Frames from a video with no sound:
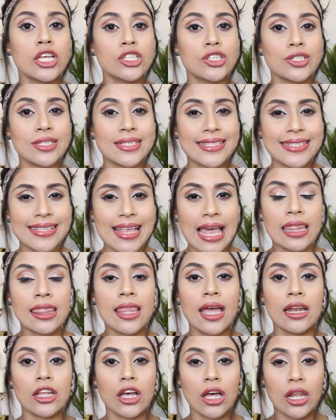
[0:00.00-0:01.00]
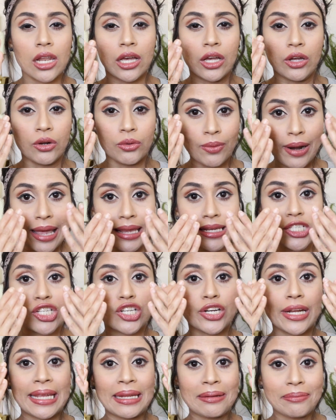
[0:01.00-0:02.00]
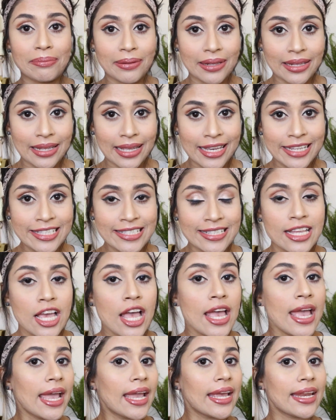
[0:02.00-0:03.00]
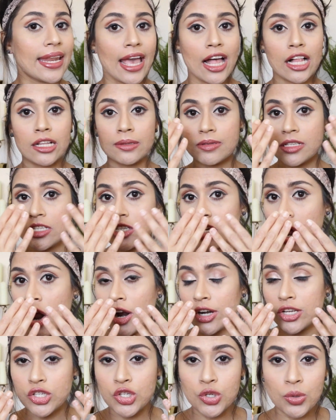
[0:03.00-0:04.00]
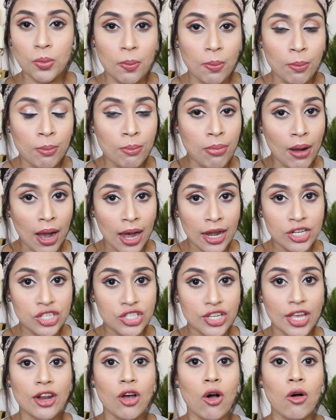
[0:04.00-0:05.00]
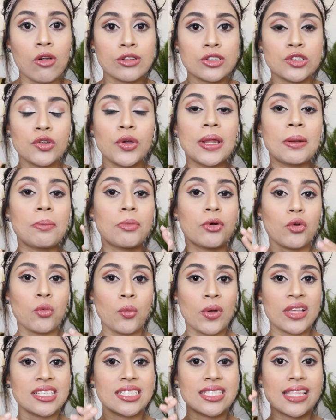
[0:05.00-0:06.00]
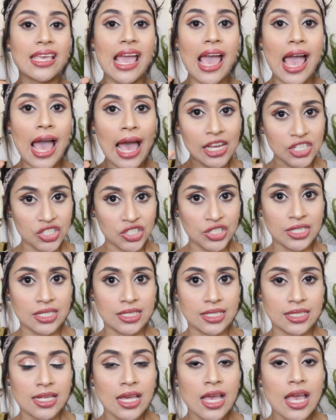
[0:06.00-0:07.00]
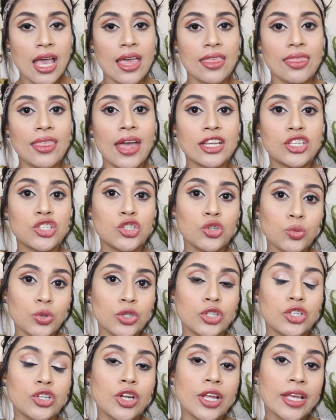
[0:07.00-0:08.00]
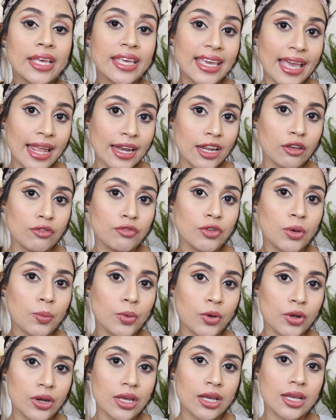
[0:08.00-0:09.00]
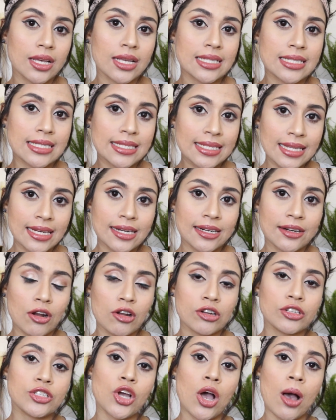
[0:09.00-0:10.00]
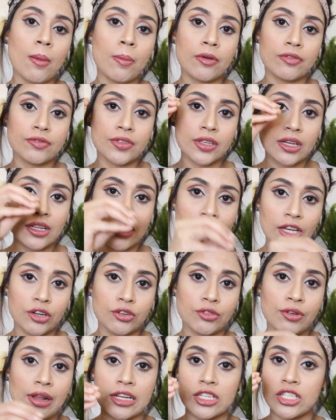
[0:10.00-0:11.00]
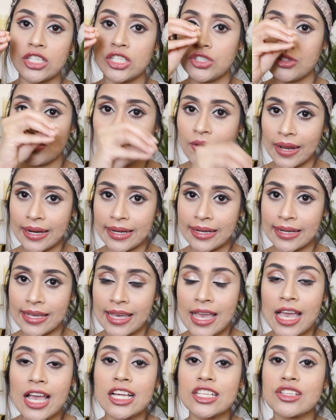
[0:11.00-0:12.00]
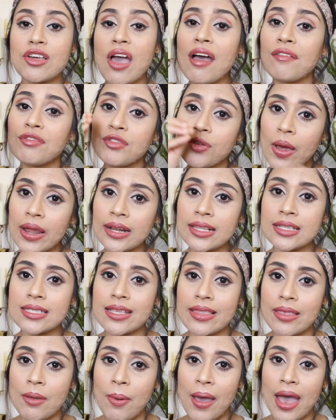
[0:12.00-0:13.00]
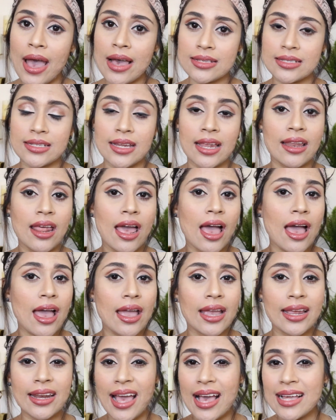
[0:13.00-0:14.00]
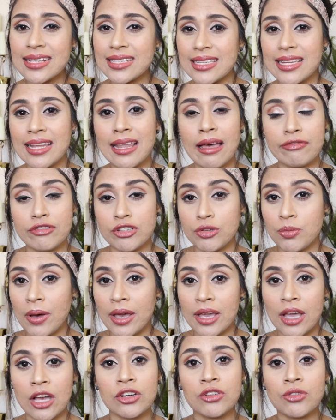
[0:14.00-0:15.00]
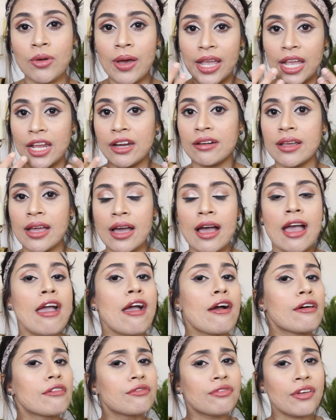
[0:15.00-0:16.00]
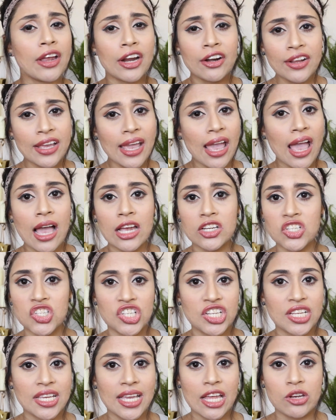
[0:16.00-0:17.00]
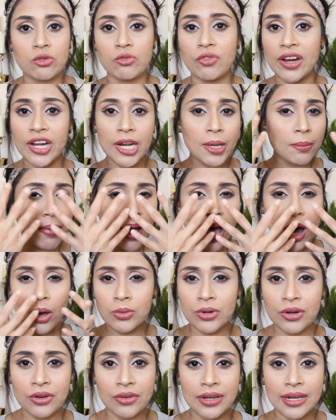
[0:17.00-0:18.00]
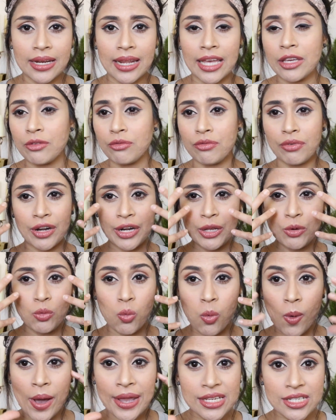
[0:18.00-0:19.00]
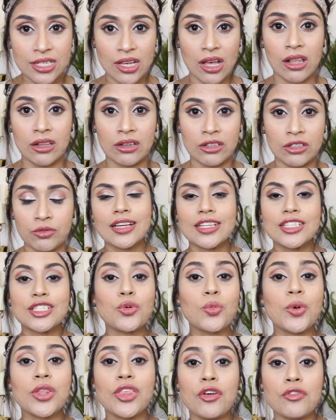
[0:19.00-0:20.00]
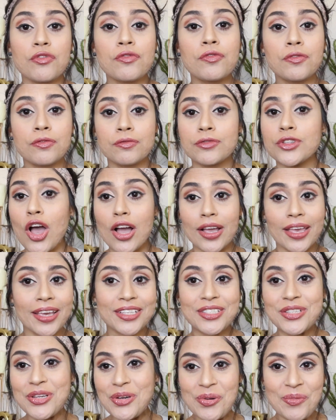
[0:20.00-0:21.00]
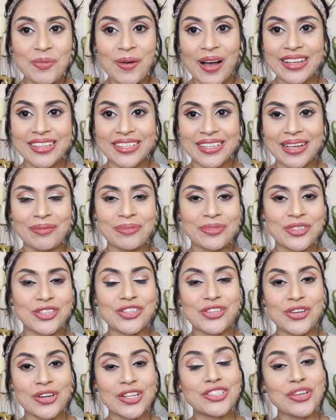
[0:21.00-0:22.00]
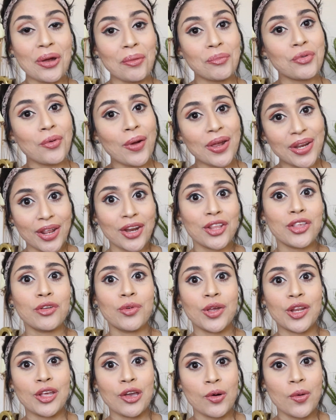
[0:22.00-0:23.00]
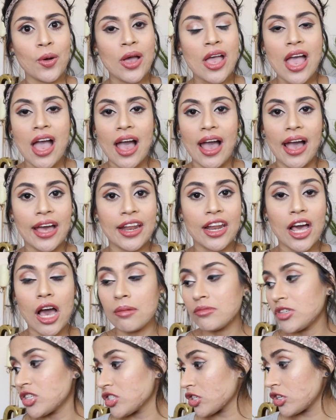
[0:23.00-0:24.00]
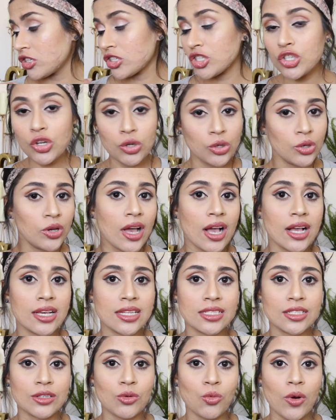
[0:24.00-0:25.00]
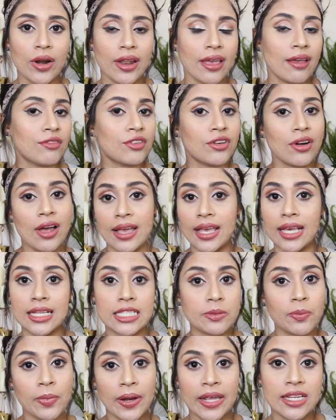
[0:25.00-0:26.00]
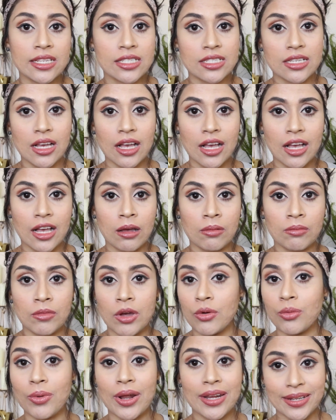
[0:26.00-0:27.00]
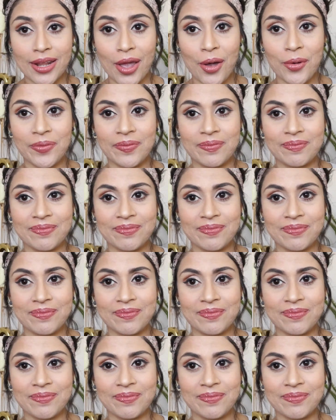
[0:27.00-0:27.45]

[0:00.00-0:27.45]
to set that color corrector in place. It helps not to budge, and also it prevents the ashiness that you would get if you put a concealer on top of the color corrector directly. I have tried this in the past and it has left my under eye area very ashy and very powdery, like very white color. So without talking too much, I'm just going to jump right into the video and I'm just going to show you guys whatever I explained right now.